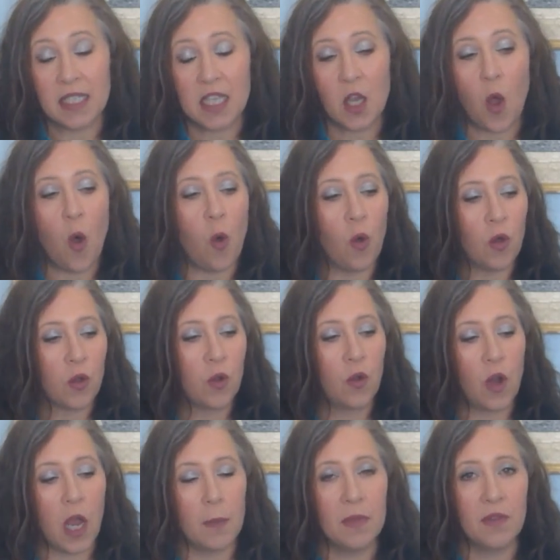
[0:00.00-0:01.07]
the goal.
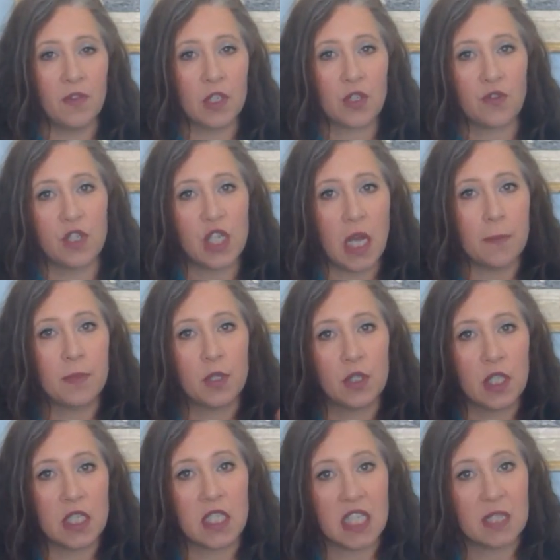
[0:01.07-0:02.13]
Crime in the first 3 chapters,
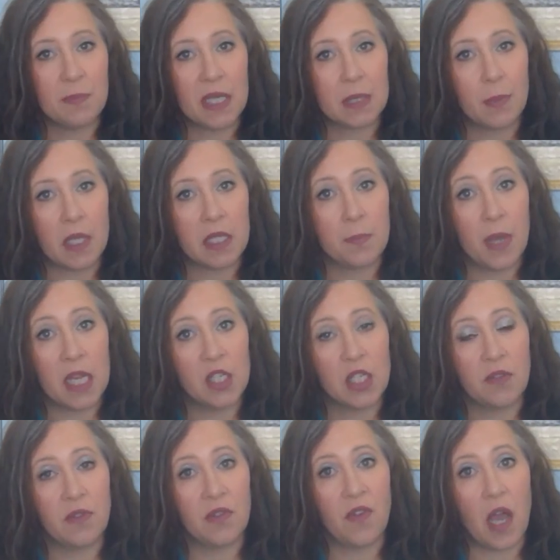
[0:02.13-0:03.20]
suspects by page
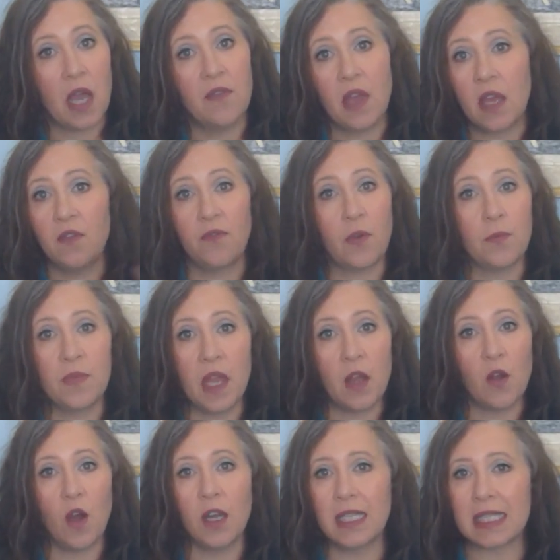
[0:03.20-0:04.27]
75, and from
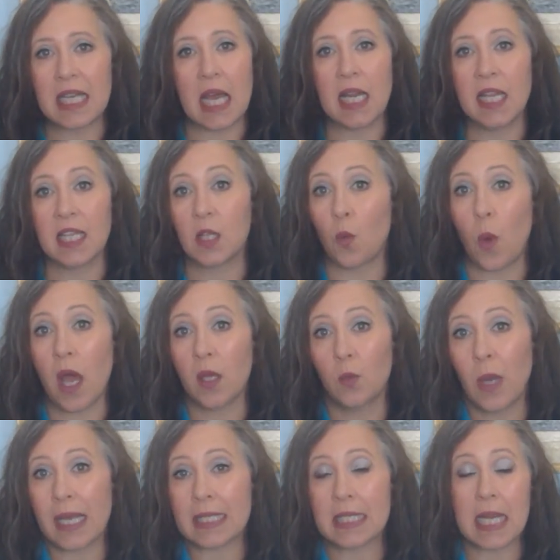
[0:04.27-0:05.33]
there on, it's kind of like the Wild
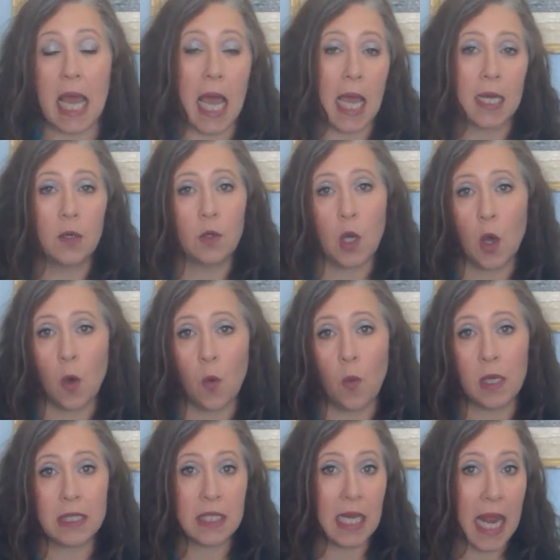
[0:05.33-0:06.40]
West. I don't know
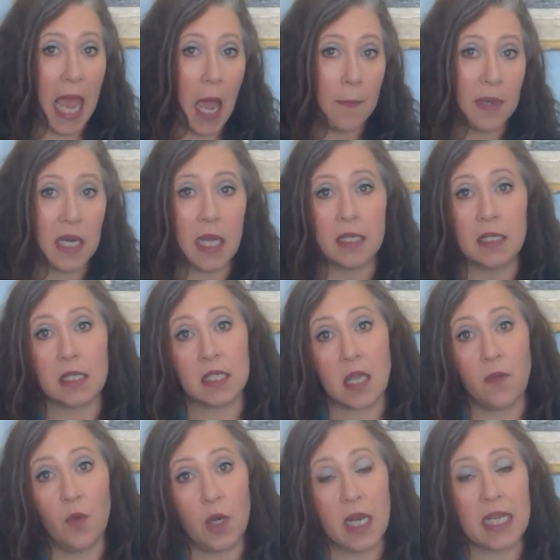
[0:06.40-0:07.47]
what's going to happen. I
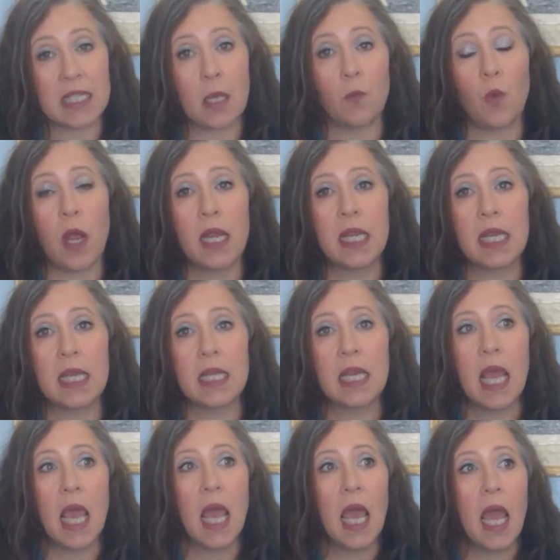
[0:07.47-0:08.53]
discover it as I'm writing it.
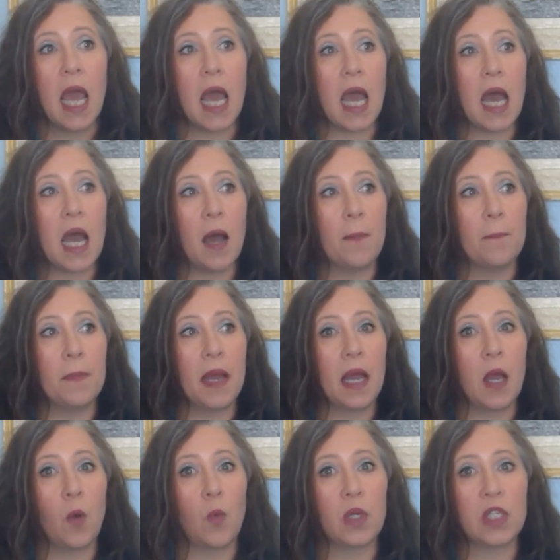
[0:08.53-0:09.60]

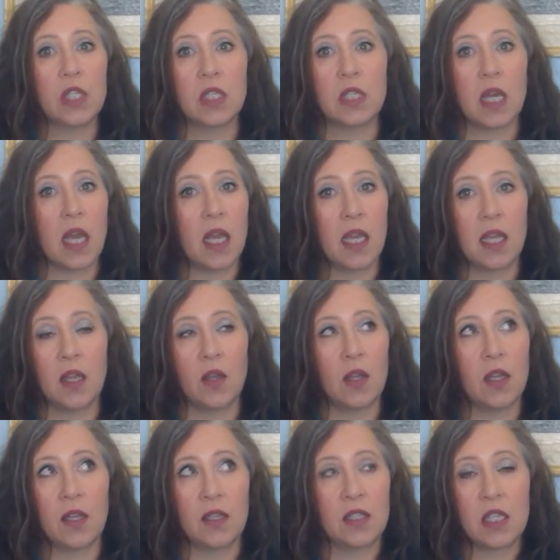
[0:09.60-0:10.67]
Which is
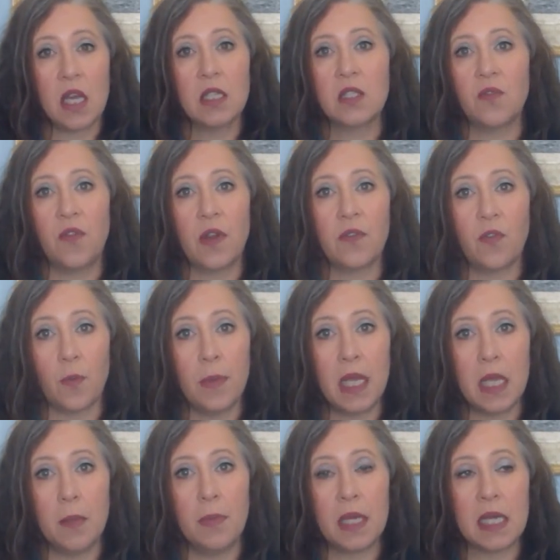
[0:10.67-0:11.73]
tons of fun for
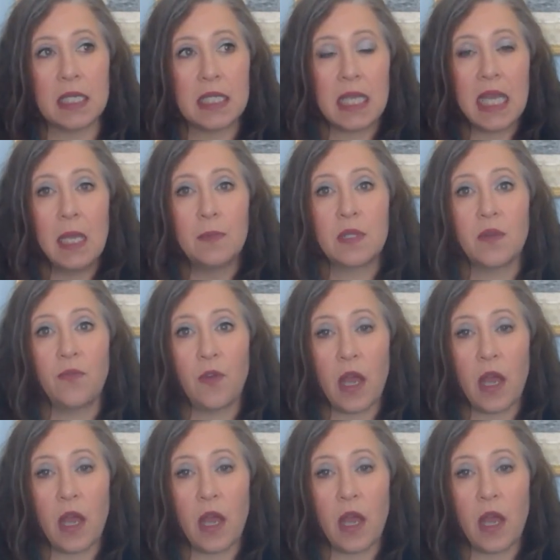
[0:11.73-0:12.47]
me because it keeps it